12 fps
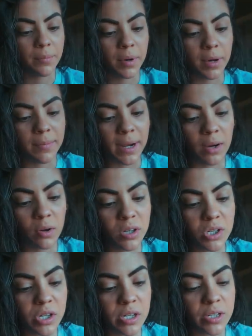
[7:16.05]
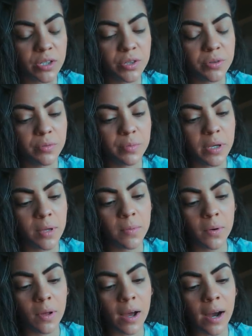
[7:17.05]
But my question is, do
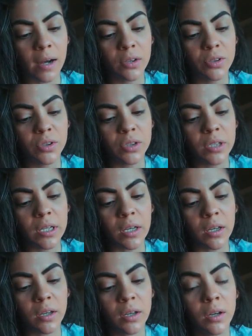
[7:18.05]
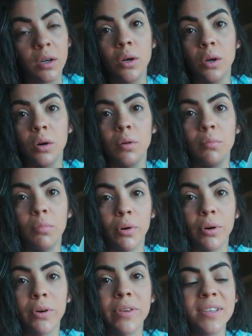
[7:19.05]
people actually
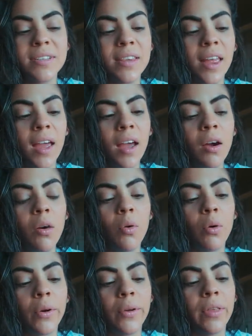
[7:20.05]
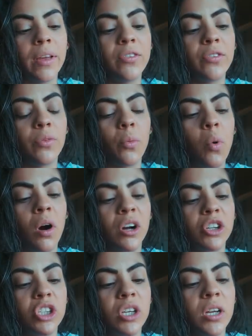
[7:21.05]
boil this thing, or do they just
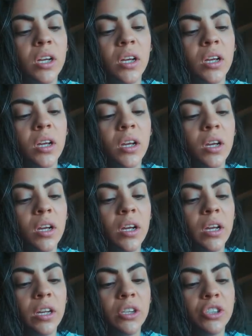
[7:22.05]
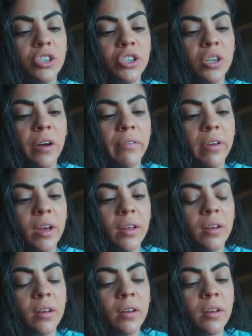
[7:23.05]
wash it and shove it